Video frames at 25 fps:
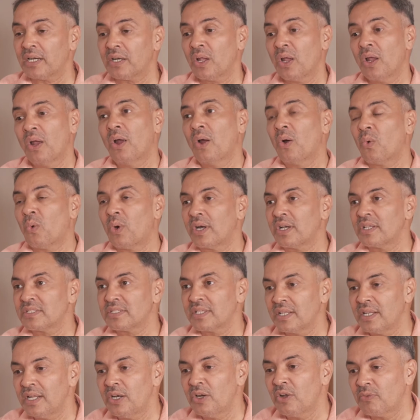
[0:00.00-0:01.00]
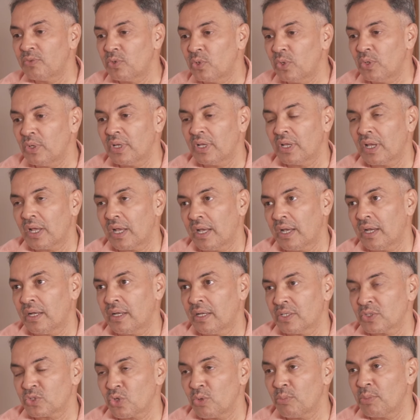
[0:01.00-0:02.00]
What is the need of doing so
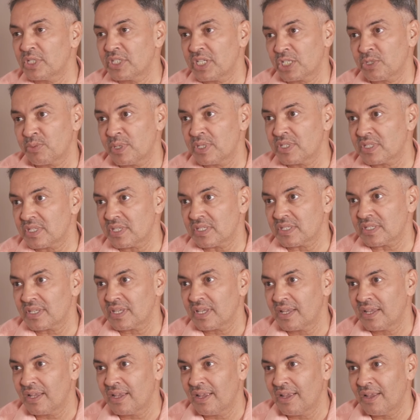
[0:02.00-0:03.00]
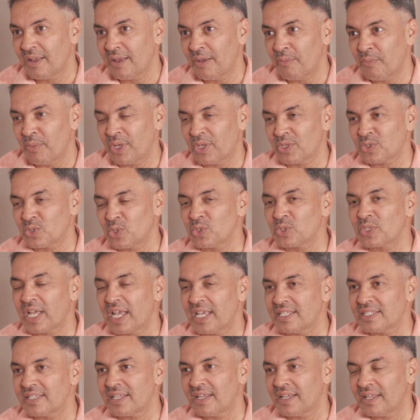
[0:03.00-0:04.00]
much expenses? Because those guys
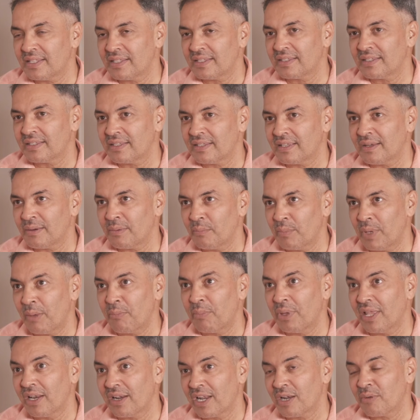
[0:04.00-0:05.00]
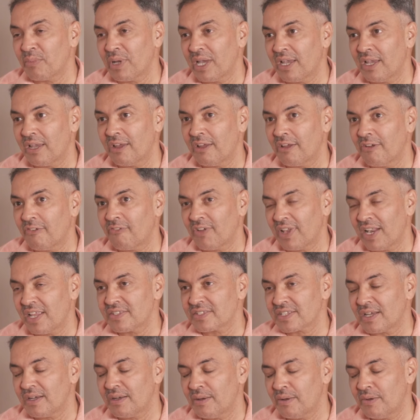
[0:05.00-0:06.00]
are maybe run by
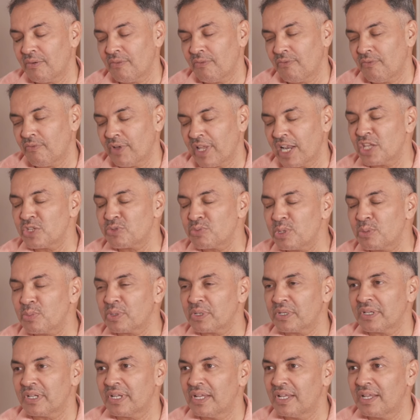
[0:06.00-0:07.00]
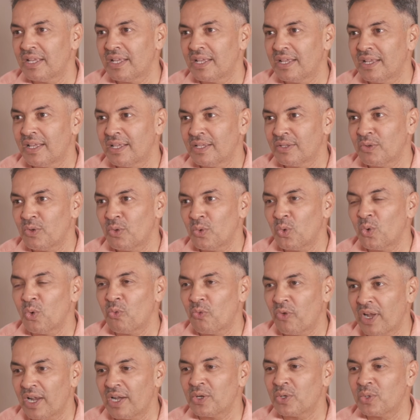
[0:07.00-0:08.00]
finance people who fail
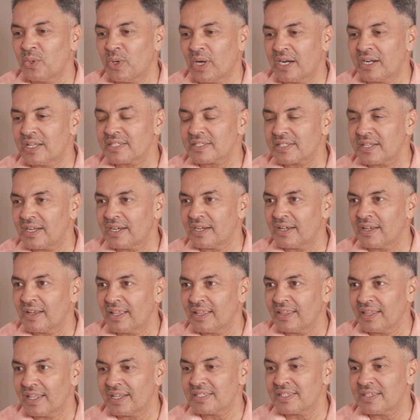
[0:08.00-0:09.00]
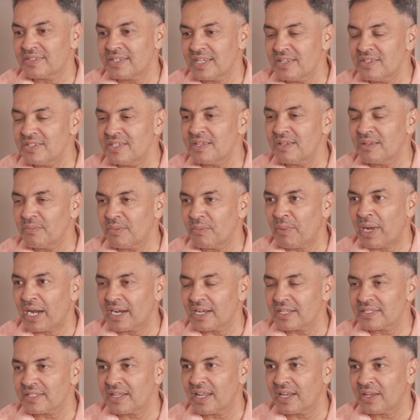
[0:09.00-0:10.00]
to understand. There is a changing market
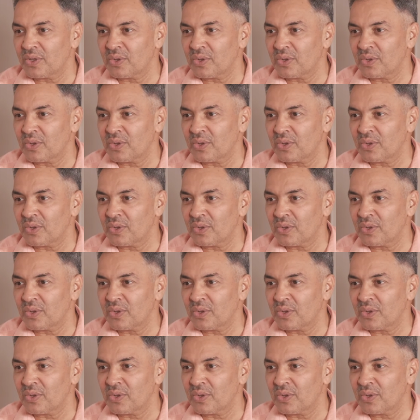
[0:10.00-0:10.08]
scenario.